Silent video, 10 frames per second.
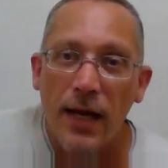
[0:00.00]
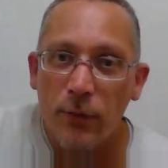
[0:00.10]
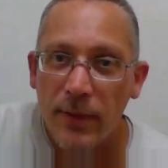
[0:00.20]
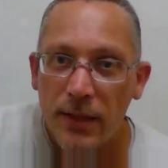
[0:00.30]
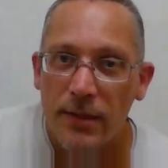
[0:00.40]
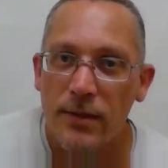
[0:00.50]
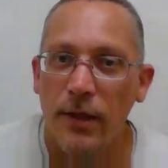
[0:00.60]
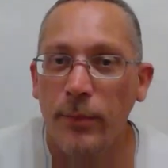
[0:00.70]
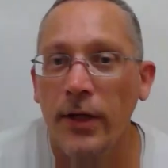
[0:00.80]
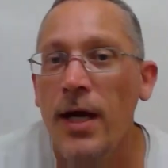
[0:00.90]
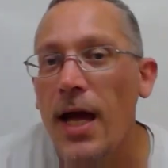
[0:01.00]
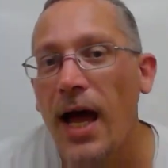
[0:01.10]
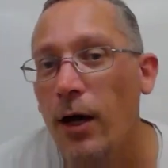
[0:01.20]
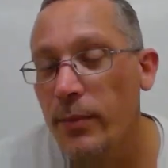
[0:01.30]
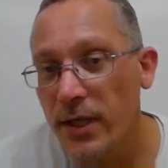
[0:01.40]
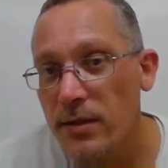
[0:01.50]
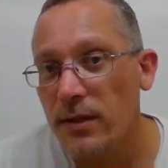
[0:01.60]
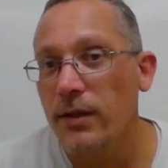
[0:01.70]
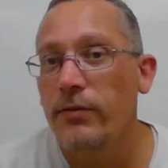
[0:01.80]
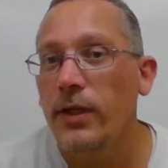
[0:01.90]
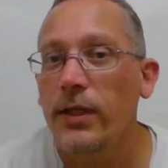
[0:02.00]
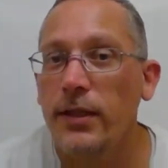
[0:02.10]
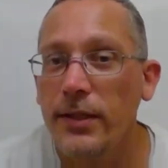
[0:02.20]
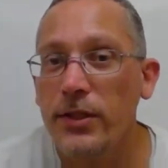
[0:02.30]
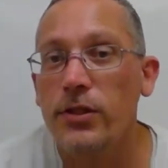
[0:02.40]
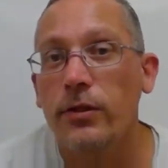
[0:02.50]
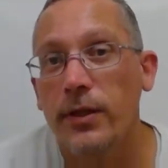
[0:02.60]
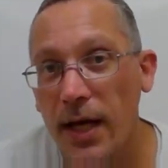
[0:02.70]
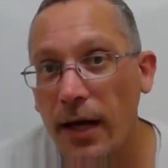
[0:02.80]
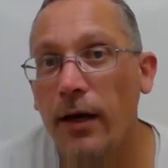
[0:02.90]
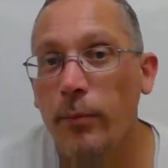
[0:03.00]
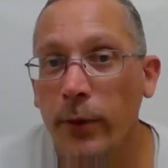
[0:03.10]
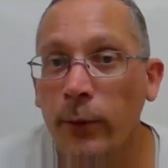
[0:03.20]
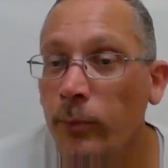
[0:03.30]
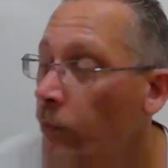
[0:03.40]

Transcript: How about this number? How many significant digits are in that number?